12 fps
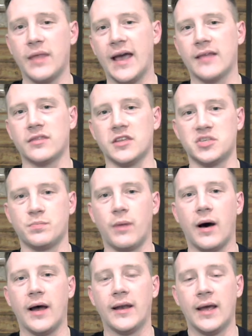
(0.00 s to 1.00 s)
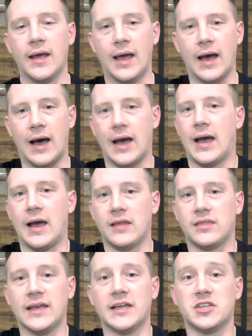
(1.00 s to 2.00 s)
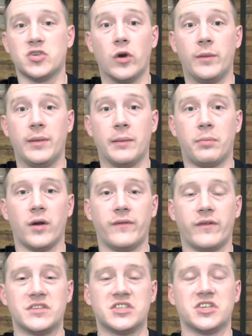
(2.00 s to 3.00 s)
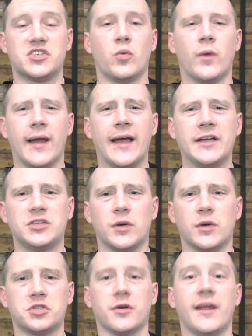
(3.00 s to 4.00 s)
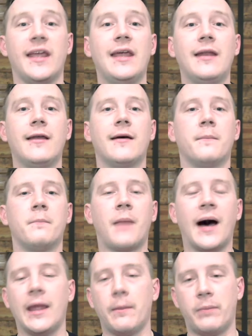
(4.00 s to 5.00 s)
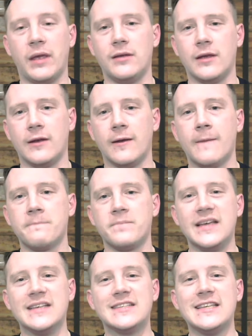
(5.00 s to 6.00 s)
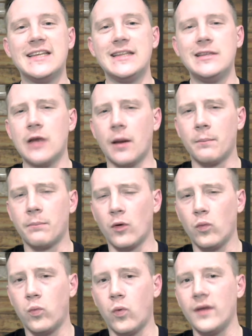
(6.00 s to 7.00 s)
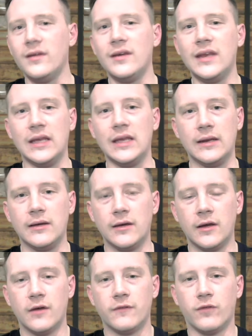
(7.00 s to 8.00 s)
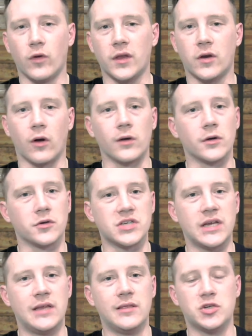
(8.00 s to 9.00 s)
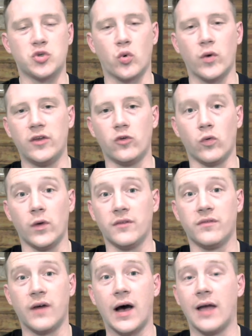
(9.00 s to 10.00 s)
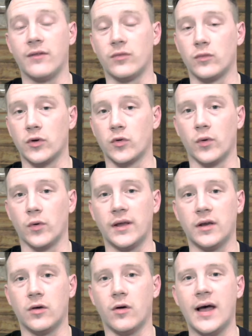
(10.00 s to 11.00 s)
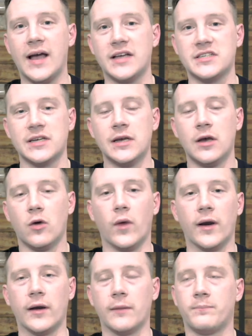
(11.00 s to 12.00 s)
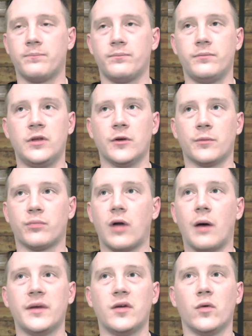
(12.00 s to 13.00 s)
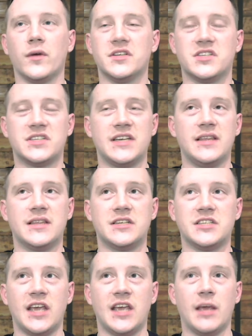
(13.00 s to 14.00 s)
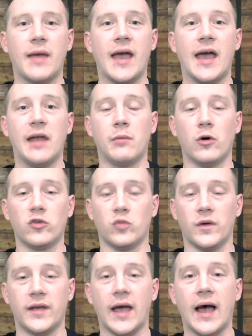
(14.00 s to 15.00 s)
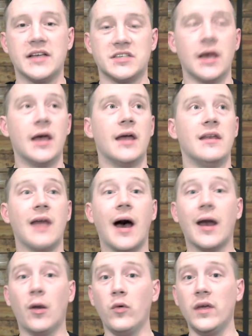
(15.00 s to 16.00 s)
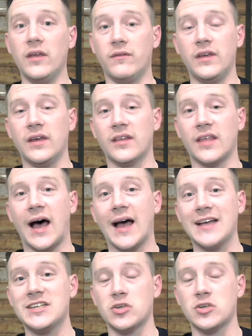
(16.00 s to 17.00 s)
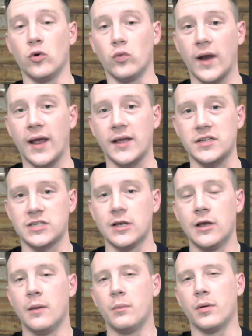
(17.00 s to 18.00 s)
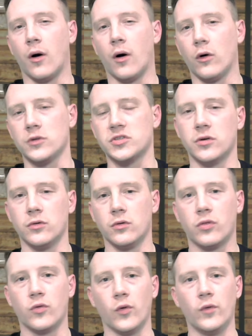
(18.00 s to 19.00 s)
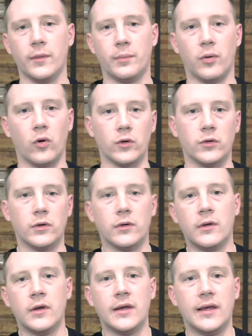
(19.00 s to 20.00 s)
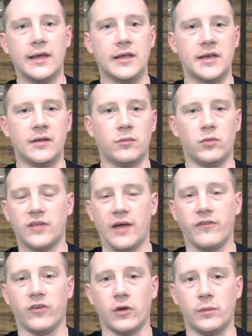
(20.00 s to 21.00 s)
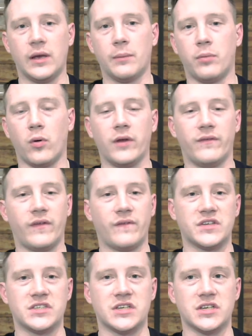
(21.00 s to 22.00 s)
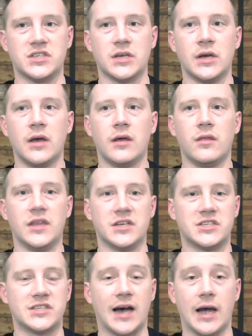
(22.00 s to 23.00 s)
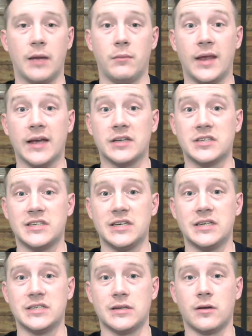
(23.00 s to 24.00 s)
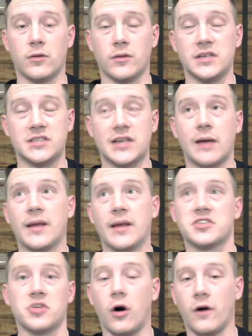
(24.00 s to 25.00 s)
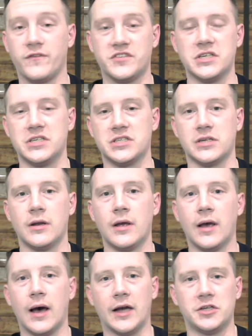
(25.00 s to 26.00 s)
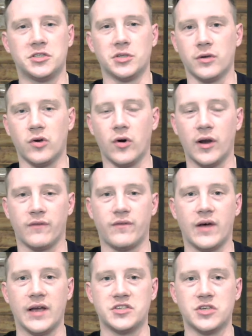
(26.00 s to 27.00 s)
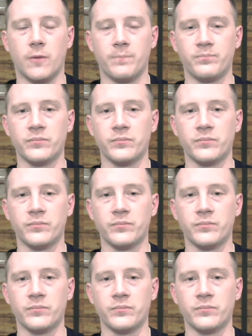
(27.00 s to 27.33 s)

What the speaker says: at the spot, I think it's going to be a point of emphasis to where edge rusher, in my opinion, is the number one need for the Cardinals in the 2025 recruiting class, where you're probably going to see the team add multiple guys, not only via the high school ranks, but also through the portal. It will definitely be a point of emphasis this time next season, or this time next offseason, I should clarify. So,